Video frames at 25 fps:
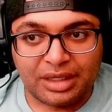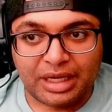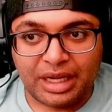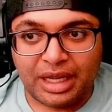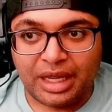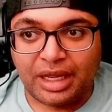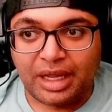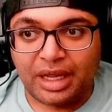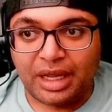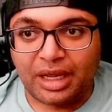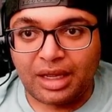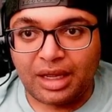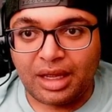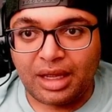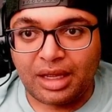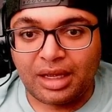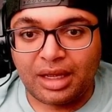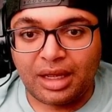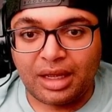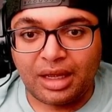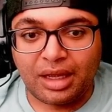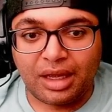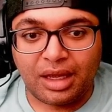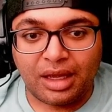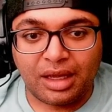a, a, a,
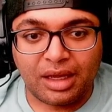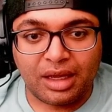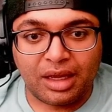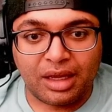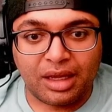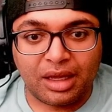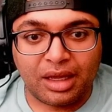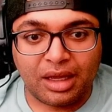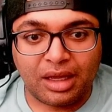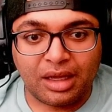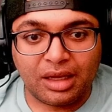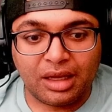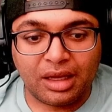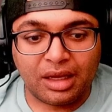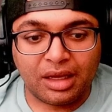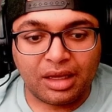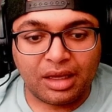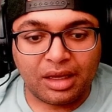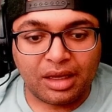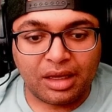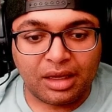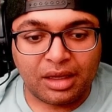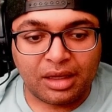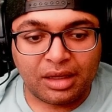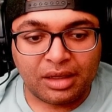a, a, a,
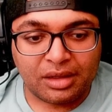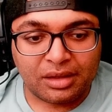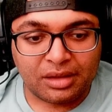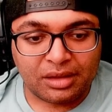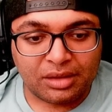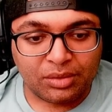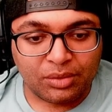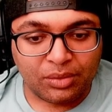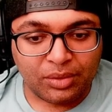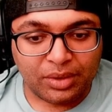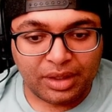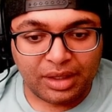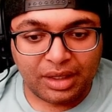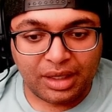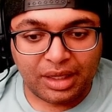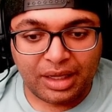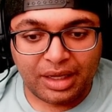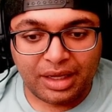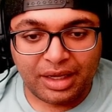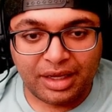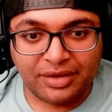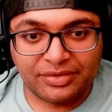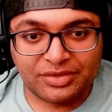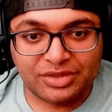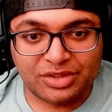a, a. One
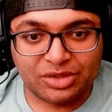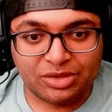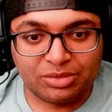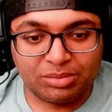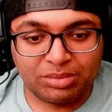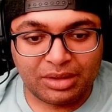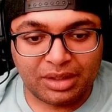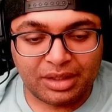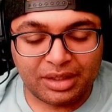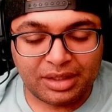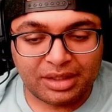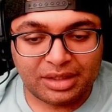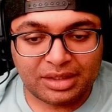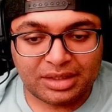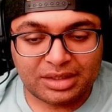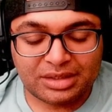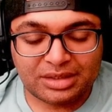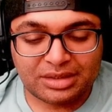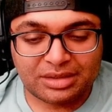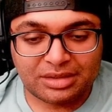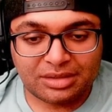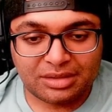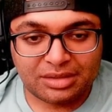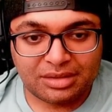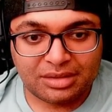live, two blanks.